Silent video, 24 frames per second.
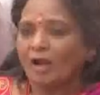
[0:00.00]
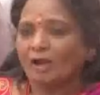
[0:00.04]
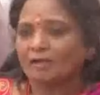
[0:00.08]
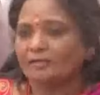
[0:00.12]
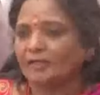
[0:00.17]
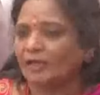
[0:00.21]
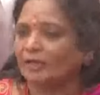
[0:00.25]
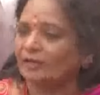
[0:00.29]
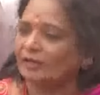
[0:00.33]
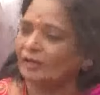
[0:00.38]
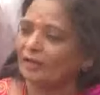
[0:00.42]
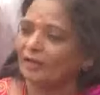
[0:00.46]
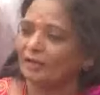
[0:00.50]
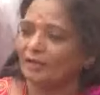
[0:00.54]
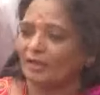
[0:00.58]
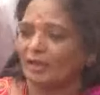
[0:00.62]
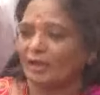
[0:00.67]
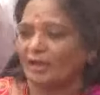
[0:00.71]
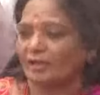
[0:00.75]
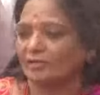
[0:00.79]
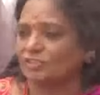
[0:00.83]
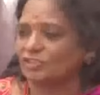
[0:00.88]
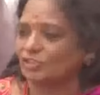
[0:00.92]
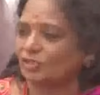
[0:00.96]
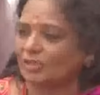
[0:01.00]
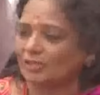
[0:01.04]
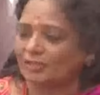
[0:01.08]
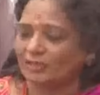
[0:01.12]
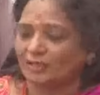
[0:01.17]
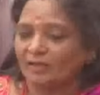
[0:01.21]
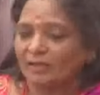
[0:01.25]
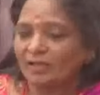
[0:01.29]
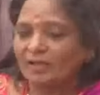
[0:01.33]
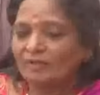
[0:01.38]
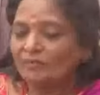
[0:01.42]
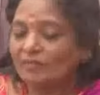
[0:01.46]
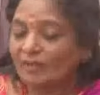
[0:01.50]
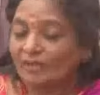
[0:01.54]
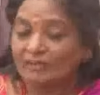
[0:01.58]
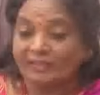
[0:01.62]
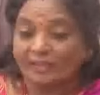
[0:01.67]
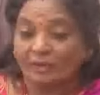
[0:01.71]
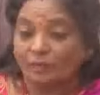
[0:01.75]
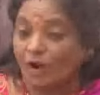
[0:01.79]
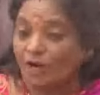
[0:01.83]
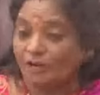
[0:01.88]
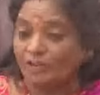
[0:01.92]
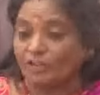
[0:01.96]
And then, uh, actually, when
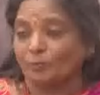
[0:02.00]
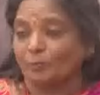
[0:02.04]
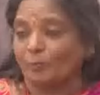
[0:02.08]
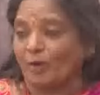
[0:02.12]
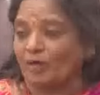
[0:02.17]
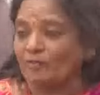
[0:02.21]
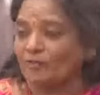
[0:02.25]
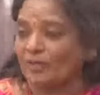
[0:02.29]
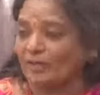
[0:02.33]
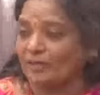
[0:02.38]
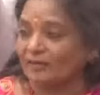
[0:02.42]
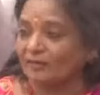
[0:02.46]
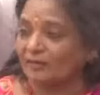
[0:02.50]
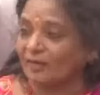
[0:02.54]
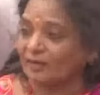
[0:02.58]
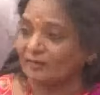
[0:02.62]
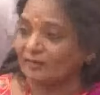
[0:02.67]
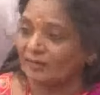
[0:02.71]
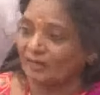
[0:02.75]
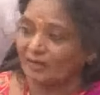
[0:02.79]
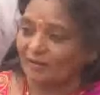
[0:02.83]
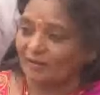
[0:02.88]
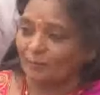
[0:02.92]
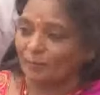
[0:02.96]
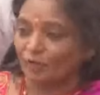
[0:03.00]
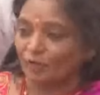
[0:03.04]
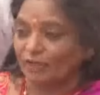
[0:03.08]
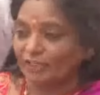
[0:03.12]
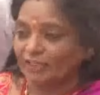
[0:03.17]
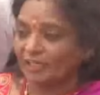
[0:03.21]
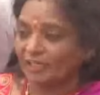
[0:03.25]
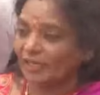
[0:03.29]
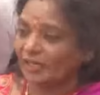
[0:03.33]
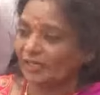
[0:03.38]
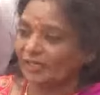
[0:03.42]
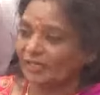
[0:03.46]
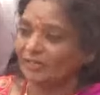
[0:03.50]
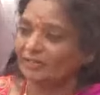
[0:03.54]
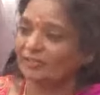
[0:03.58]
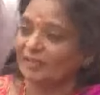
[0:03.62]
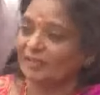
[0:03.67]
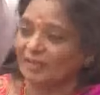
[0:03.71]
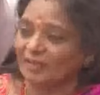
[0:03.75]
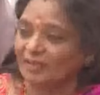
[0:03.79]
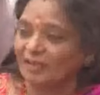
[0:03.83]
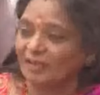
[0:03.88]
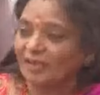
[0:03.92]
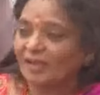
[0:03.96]
they want to power and they politically
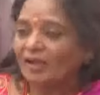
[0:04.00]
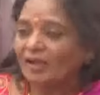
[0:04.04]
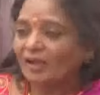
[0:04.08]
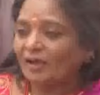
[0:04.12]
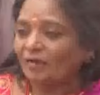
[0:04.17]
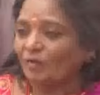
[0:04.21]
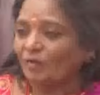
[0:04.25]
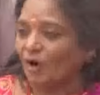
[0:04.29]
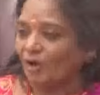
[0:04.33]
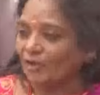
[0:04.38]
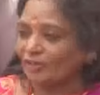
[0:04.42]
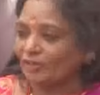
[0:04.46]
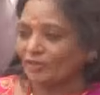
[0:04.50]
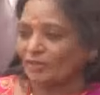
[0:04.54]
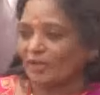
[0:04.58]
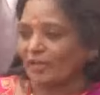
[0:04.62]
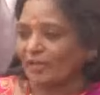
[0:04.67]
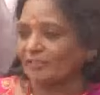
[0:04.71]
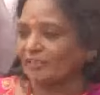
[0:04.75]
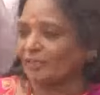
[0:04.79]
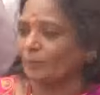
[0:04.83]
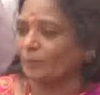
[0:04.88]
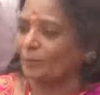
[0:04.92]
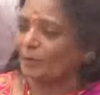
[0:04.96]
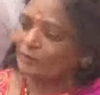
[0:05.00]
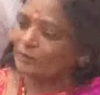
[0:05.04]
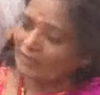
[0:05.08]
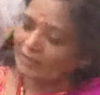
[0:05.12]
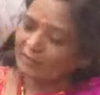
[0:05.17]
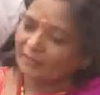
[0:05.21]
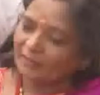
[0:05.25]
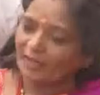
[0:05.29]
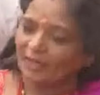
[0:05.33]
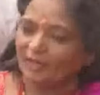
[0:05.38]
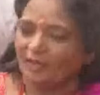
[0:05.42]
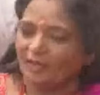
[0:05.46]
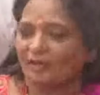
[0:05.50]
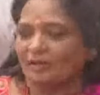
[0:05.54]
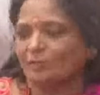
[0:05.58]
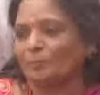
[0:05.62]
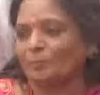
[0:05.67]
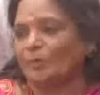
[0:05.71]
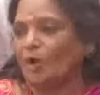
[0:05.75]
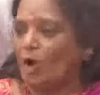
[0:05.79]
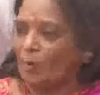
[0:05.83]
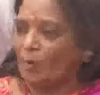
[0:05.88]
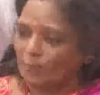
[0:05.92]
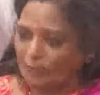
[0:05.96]
they uh, want to get the power, they
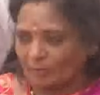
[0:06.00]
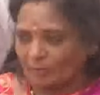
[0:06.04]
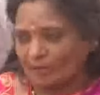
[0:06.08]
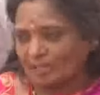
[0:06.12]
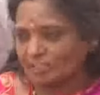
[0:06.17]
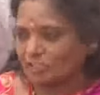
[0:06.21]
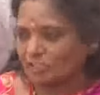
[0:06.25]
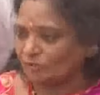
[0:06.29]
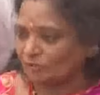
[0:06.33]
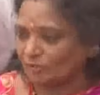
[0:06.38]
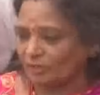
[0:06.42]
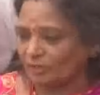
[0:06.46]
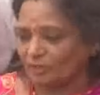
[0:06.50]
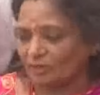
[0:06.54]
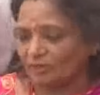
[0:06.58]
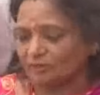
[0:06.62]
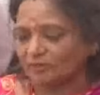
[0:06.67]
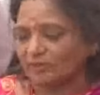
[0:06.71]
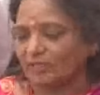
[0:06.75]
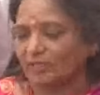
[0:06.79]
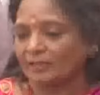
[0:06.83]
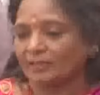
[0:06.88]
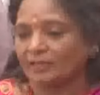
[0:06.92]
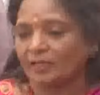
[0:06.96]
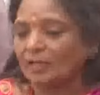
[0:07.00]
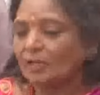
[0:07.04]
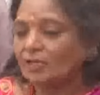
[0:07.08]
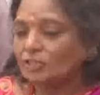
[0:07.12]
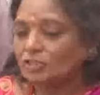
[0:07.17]
compromise on that.